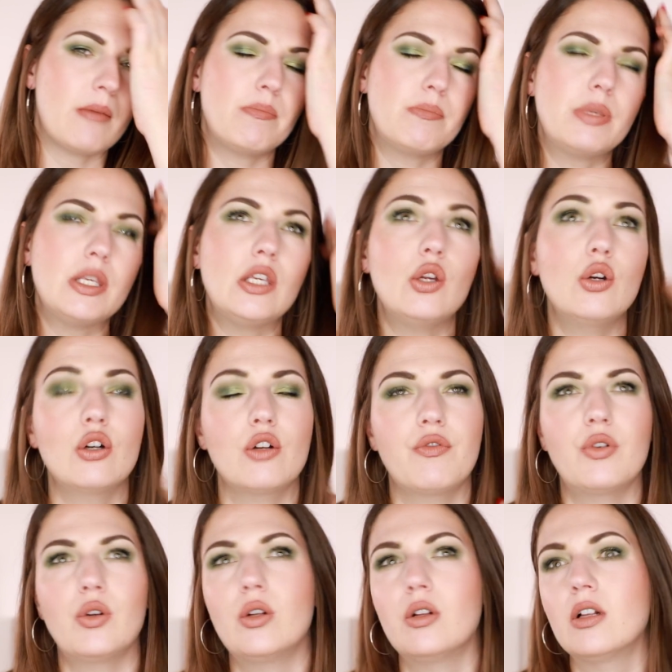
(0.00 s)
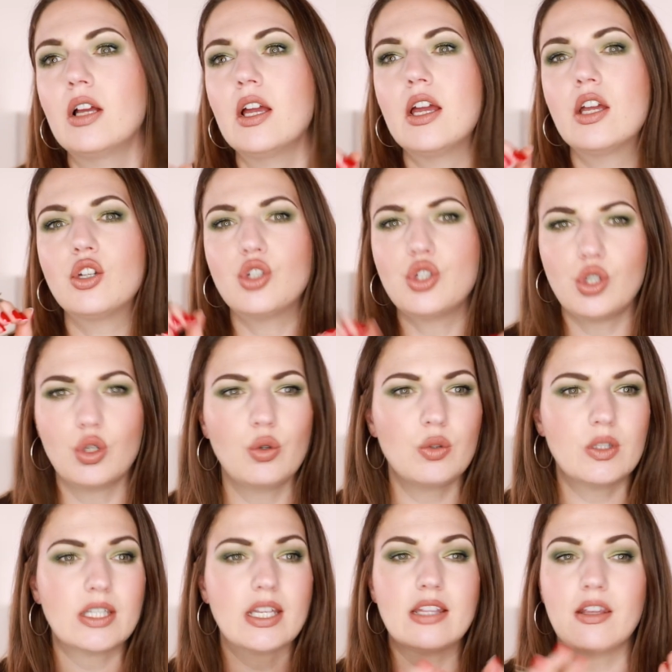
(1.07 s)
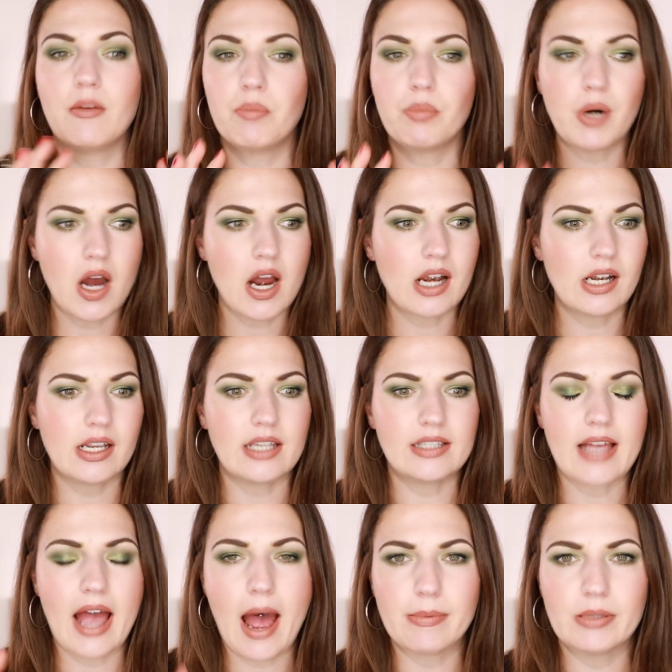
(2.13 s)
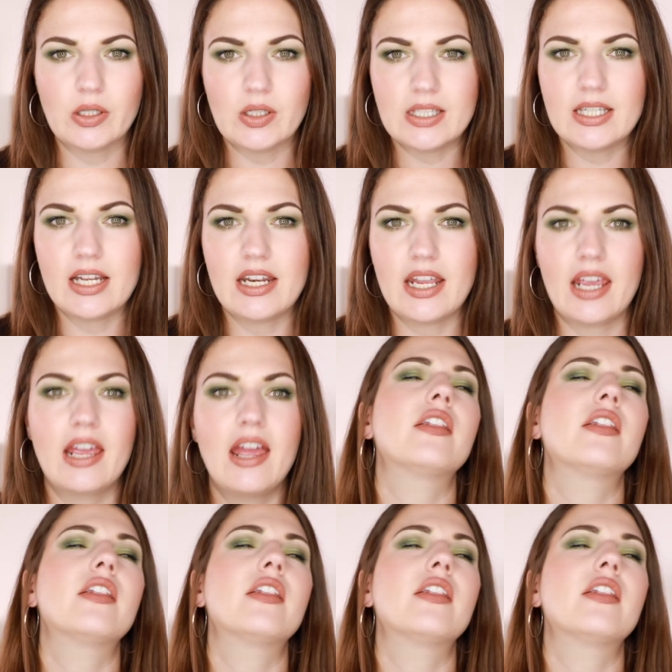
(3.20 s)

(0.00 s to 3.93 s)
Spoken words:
a beautiful juice. The bottle is absolutely stunning.